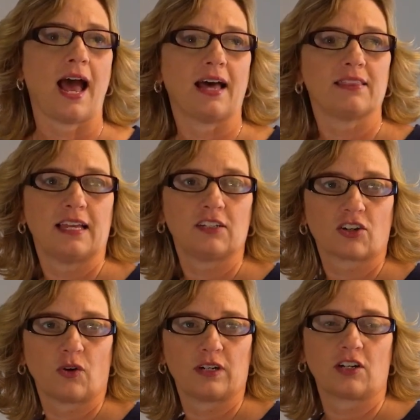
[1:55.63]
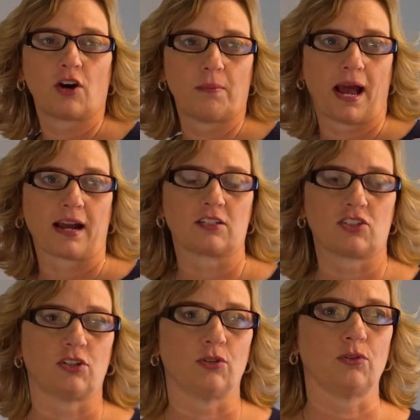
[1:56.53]
And then you're going to go back
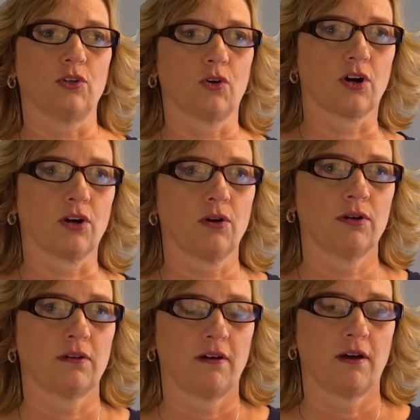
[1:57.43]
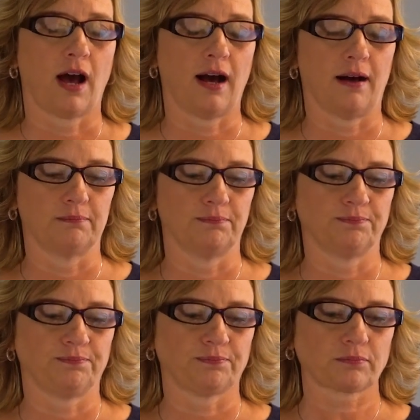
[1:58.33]
to your um,
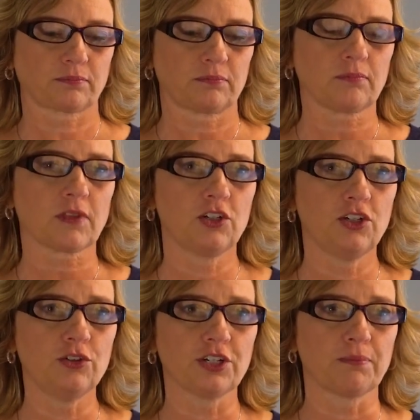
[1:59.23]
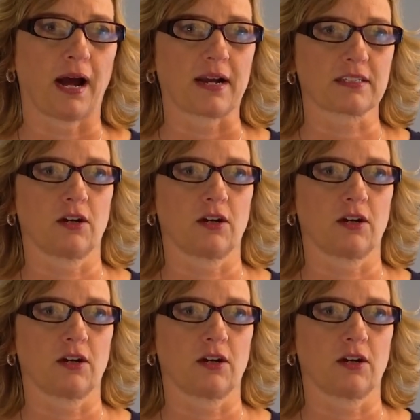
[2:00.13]
New Year box.